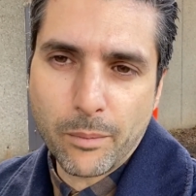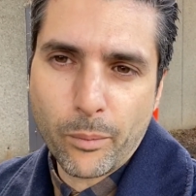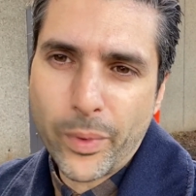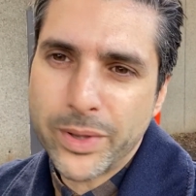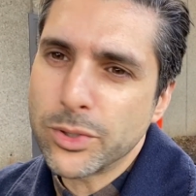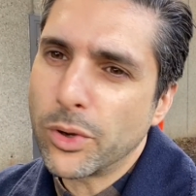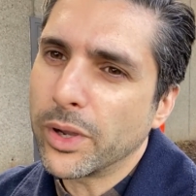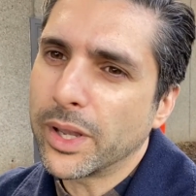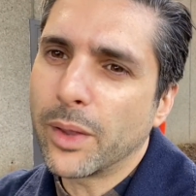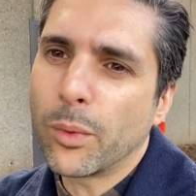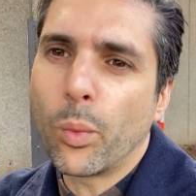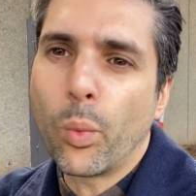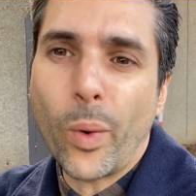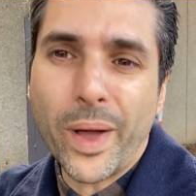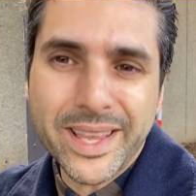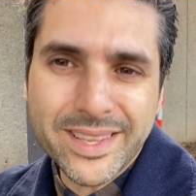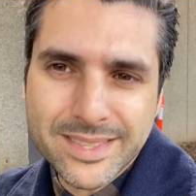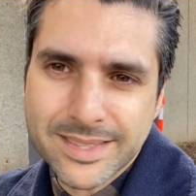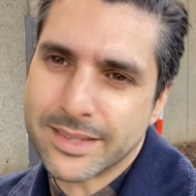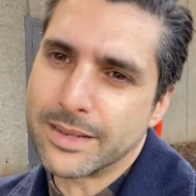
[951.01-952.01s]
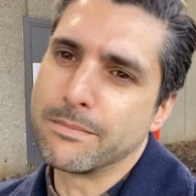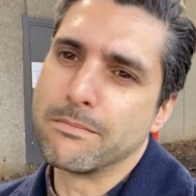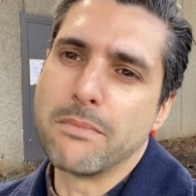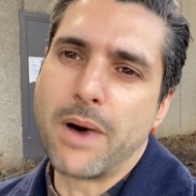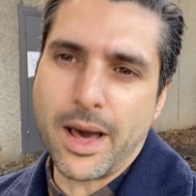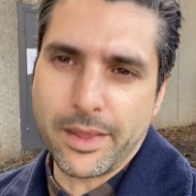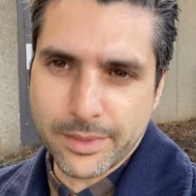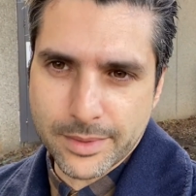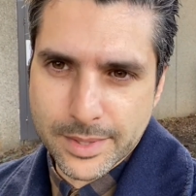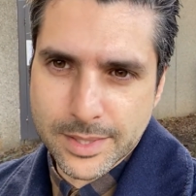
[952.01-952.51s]
We're talking weeks to
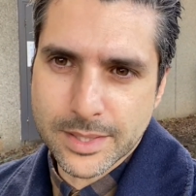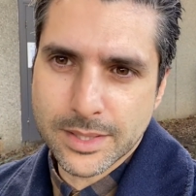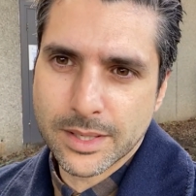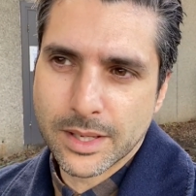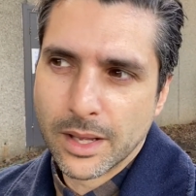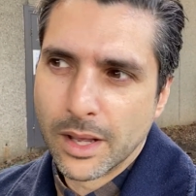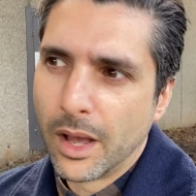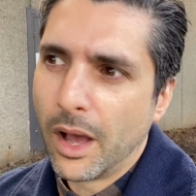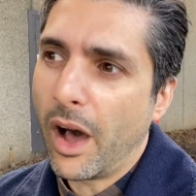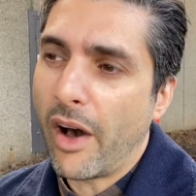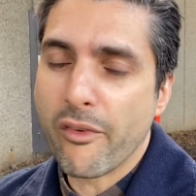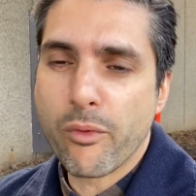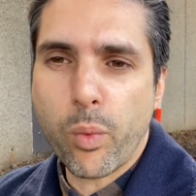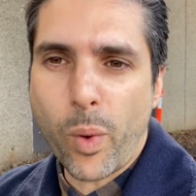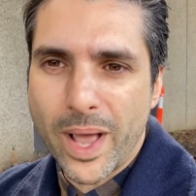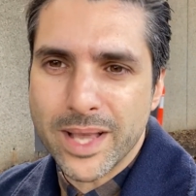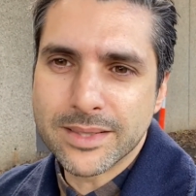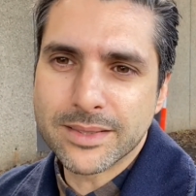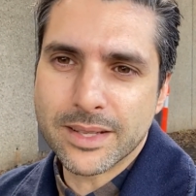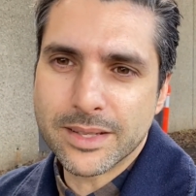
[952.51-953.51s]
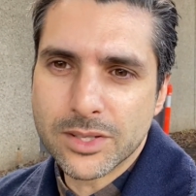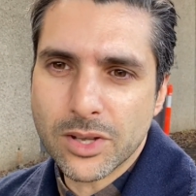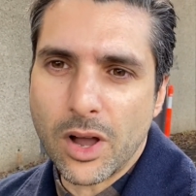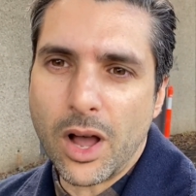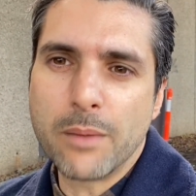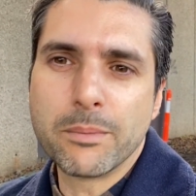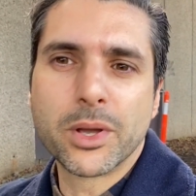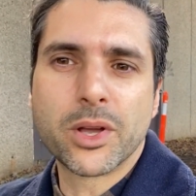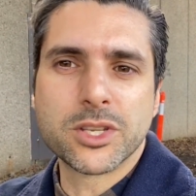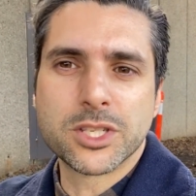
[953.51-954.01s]
months of wasted
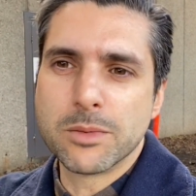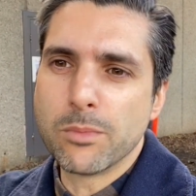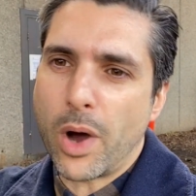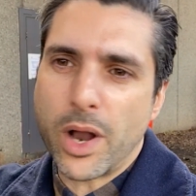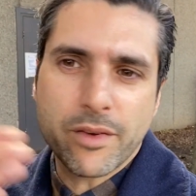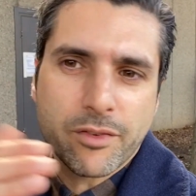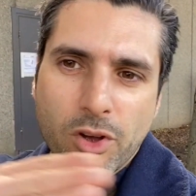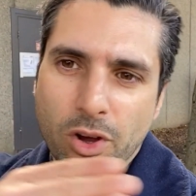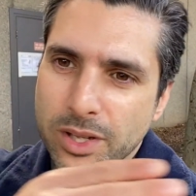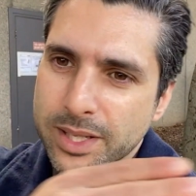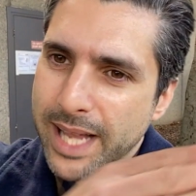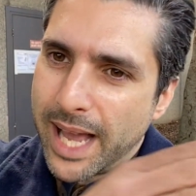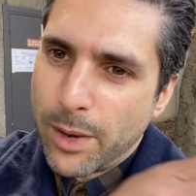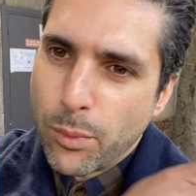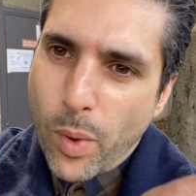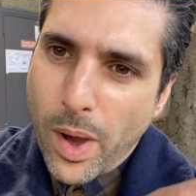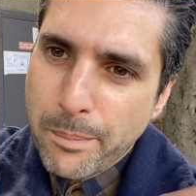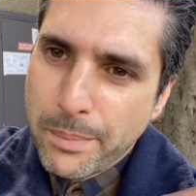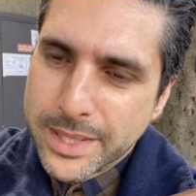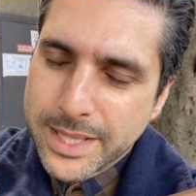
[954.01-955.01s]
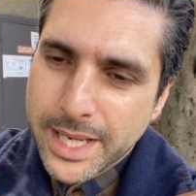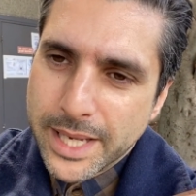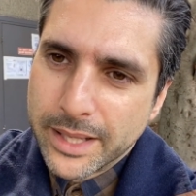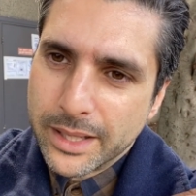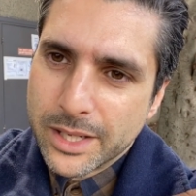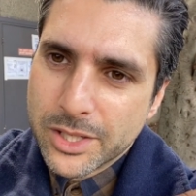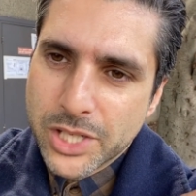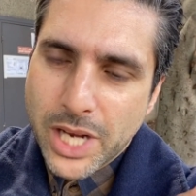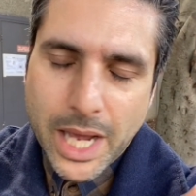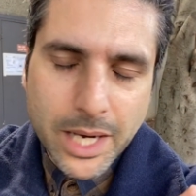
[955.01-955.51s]
time, because you might have gone down one particular
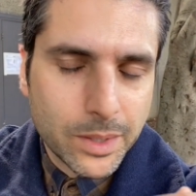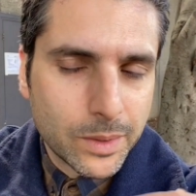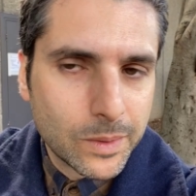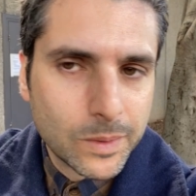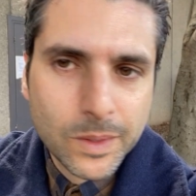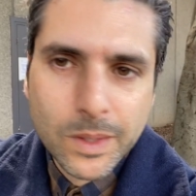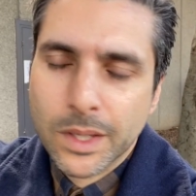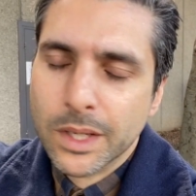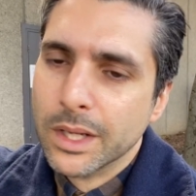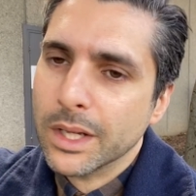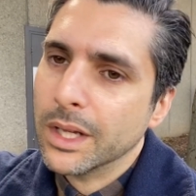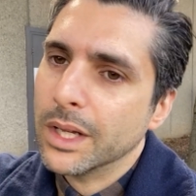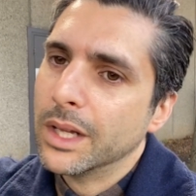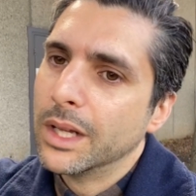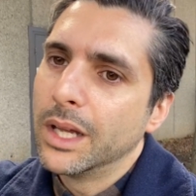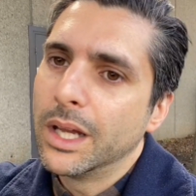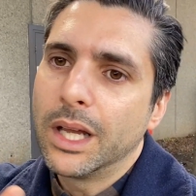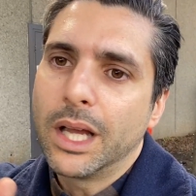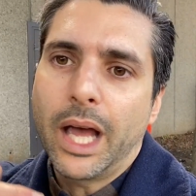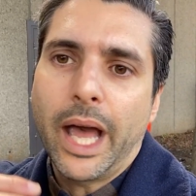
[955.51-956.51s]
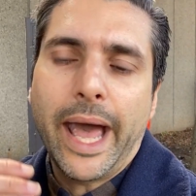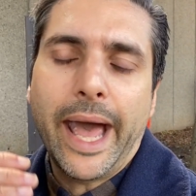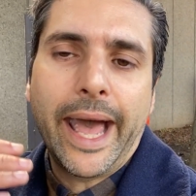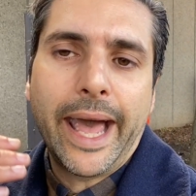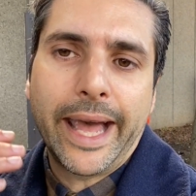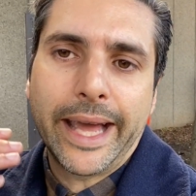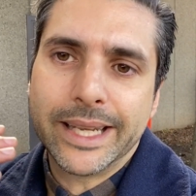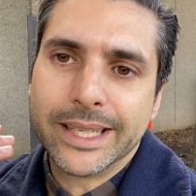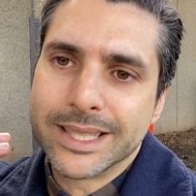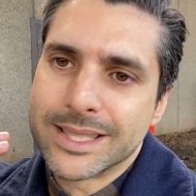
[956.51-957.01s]
channel
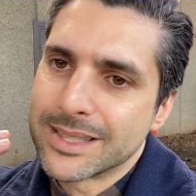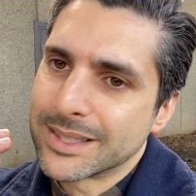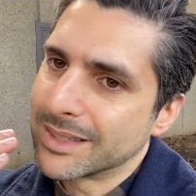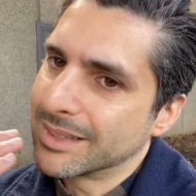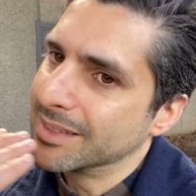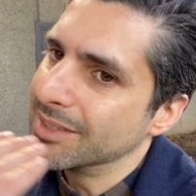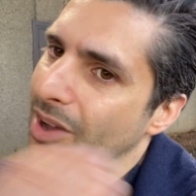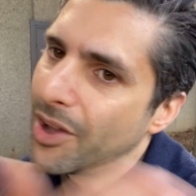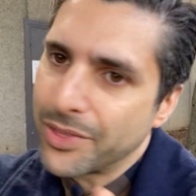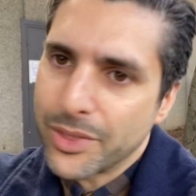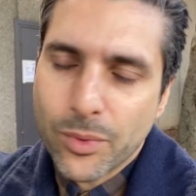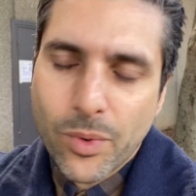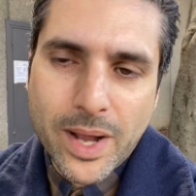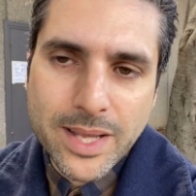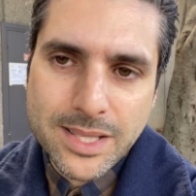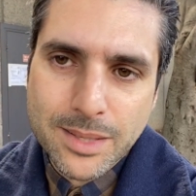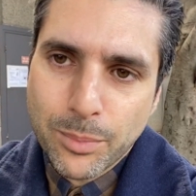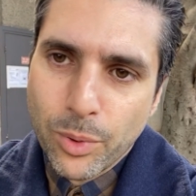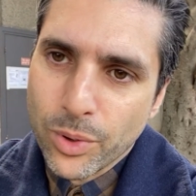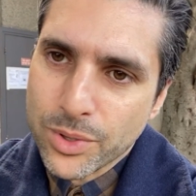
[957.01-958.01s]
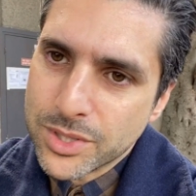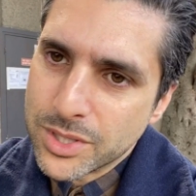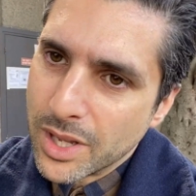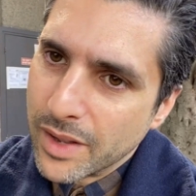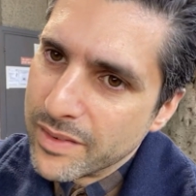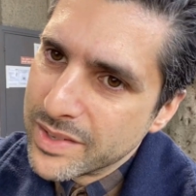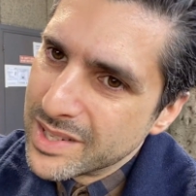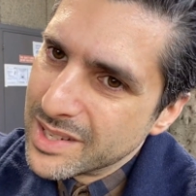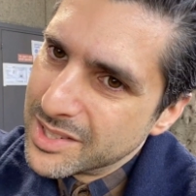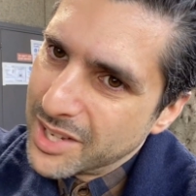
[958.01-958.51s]
and it's not the right support
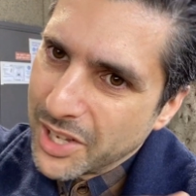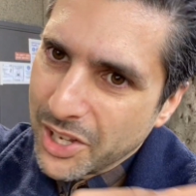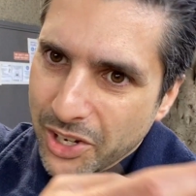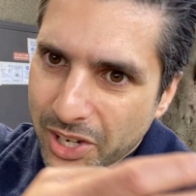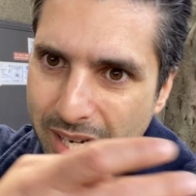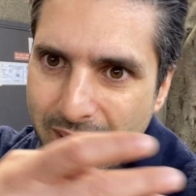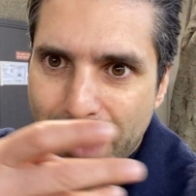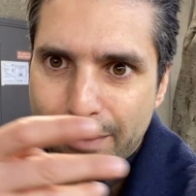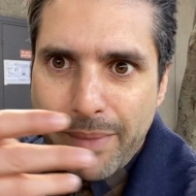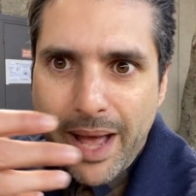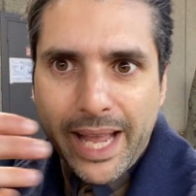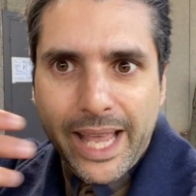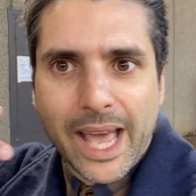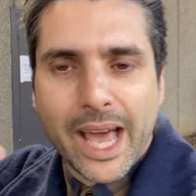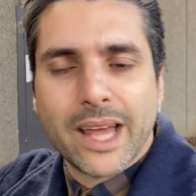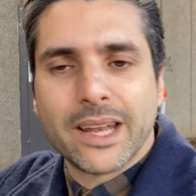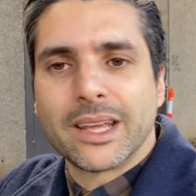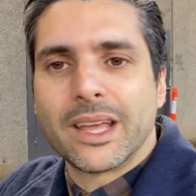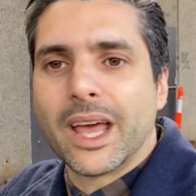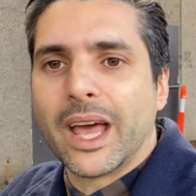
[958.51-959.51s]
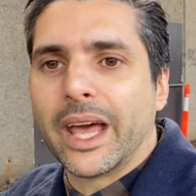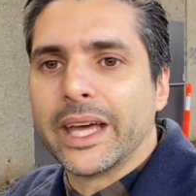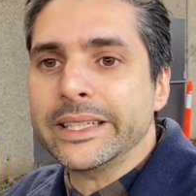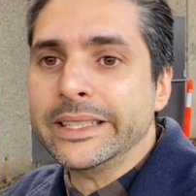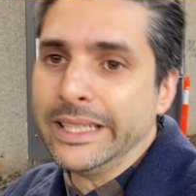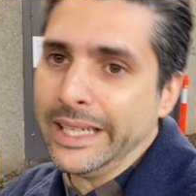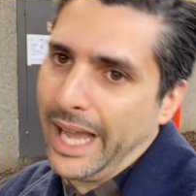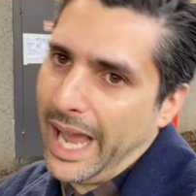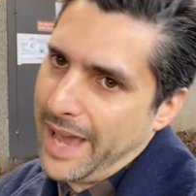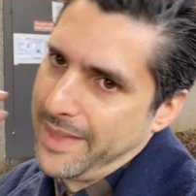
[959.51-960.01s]
services, so you got to come back out again
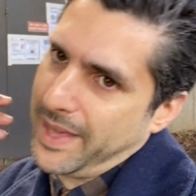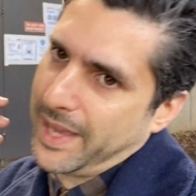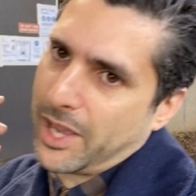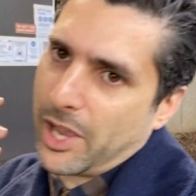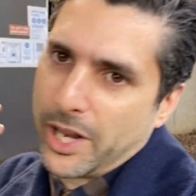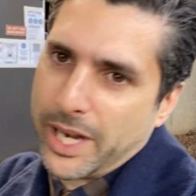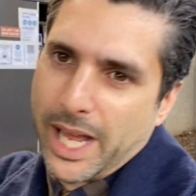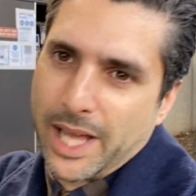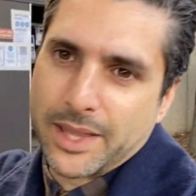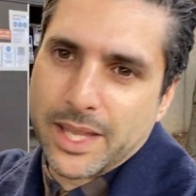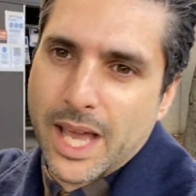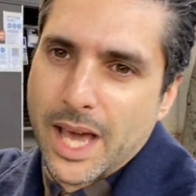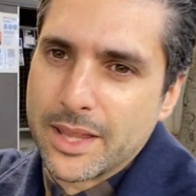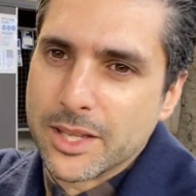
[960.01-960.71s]
and then go down the other